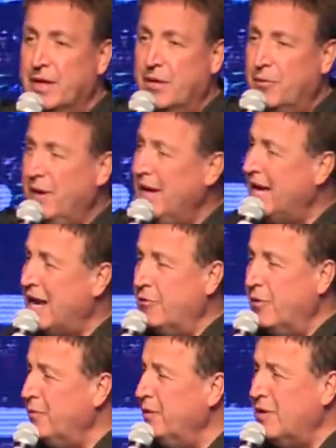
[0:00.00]
We ain't
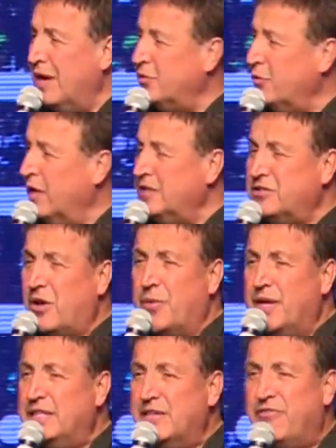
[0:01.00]
gotta. We don't have to worry. He's
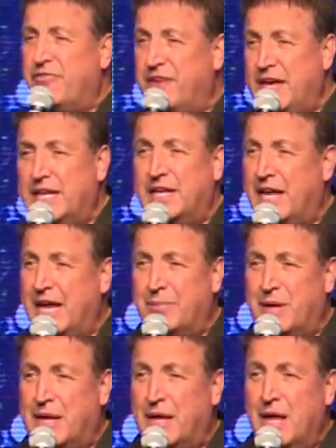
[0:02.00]
already defeated.
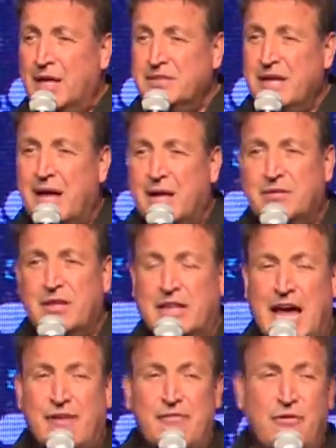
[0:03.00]
Amen. See, a, a
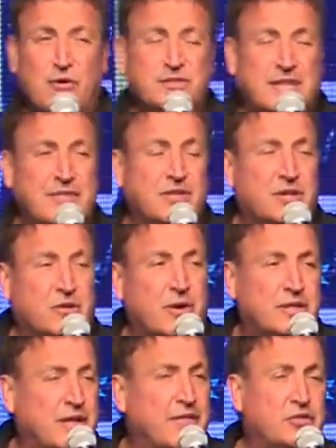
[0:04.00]
lot of folks give the
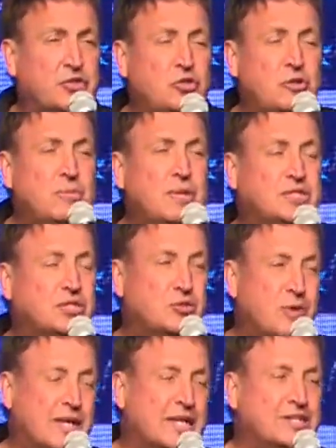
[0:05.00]
give too much
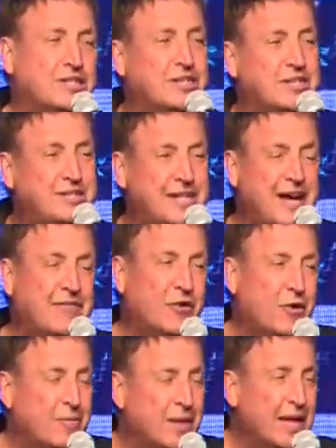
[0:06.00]
credit to the devil.